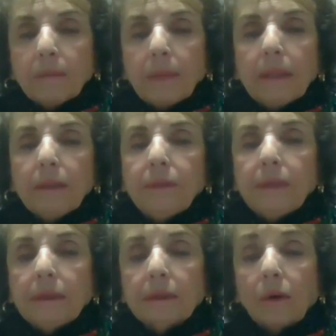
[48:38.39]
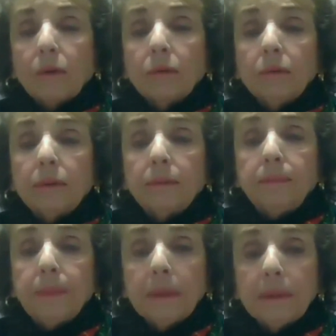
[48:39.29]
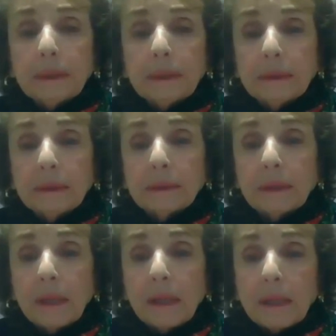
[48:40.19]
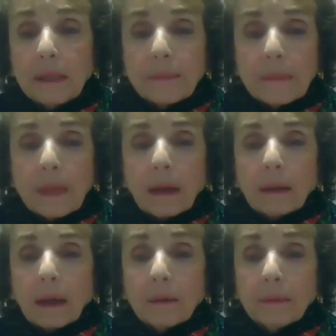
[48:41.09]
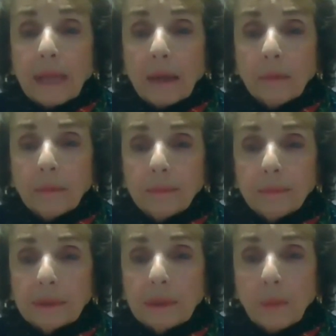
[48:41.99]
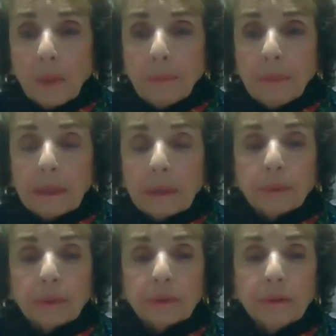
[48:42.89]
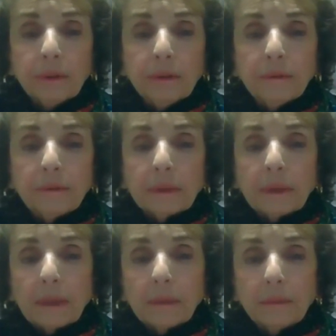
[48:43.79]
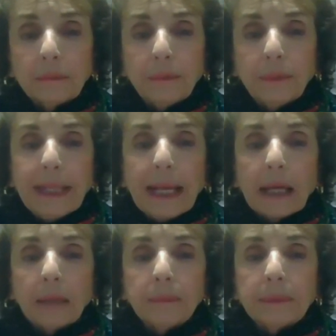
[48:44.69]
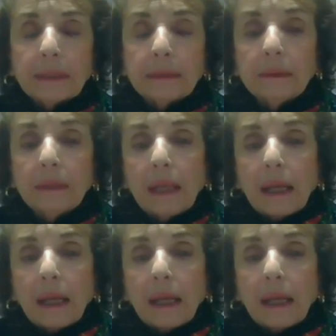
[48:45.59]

Many of these old buildings uh, are now somewhat being preserved and, and rehabbed and